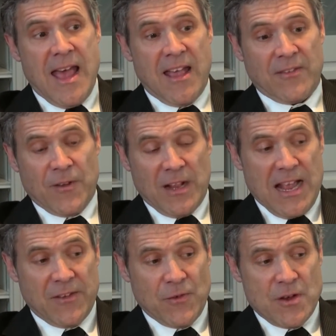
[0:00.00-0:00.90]
has, for the
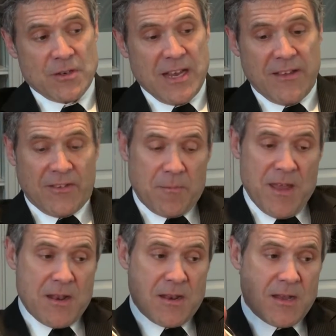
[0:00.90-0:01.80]
last few years, has
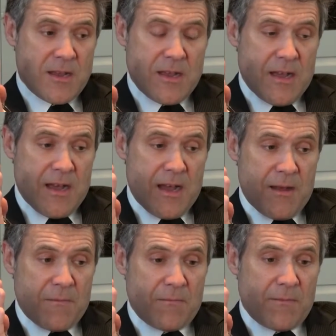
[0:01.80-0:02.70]
been
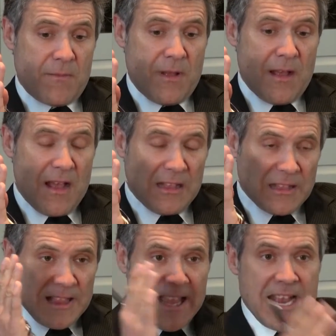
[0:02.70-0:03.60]

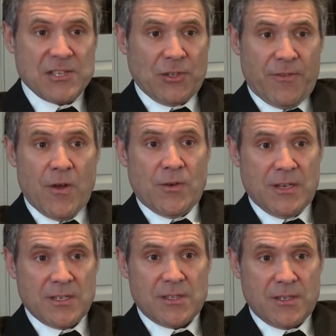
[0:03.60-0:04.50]
laser
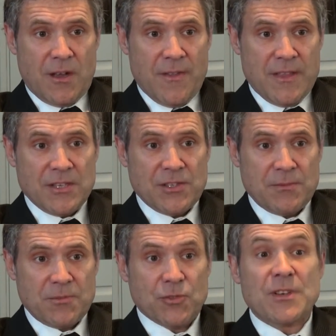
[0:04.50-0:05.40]
focused on this
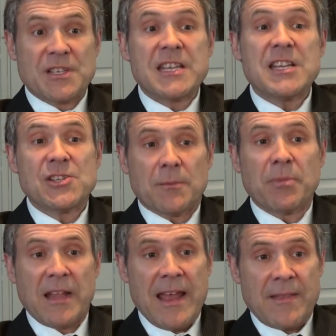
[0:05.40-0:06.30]
strategic
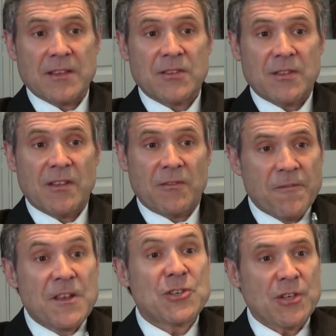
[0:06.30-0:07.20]
plan, this
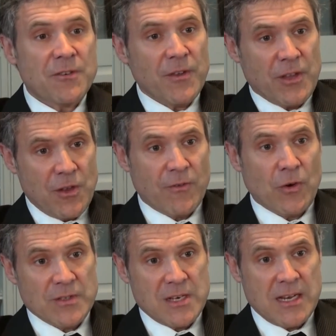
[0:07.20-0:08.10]
vision for the
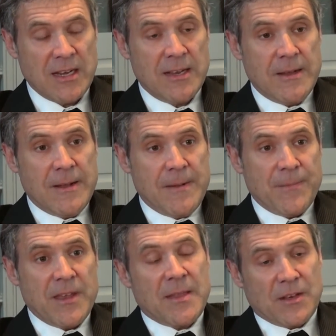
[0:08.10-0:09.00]
university
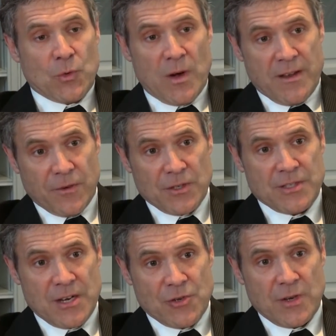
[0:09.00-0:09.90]
in the 21st
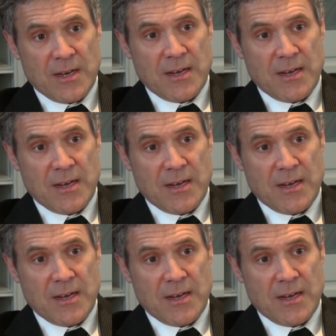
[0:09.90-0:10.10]
century.